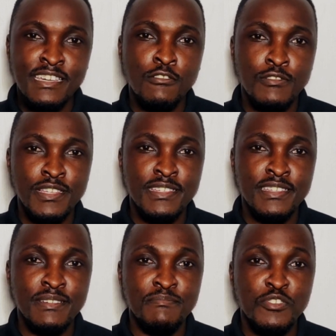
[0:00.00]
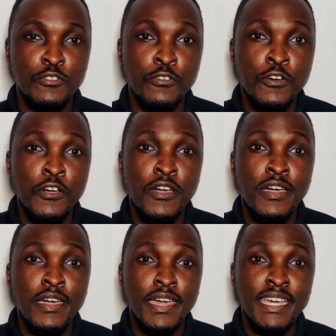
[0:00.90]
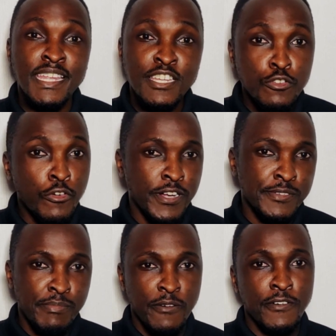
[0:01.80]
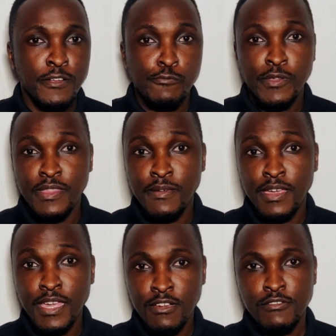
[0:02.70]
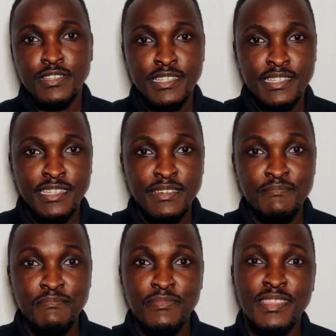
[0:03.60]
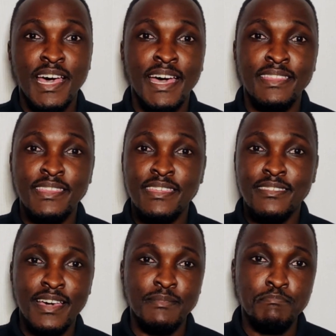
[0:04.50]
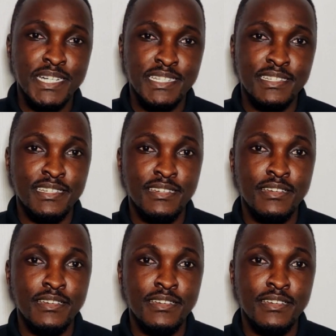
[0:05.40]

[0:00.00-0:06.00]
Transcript: the ecosystem. So it is always perfect with the ecosystem than the third party.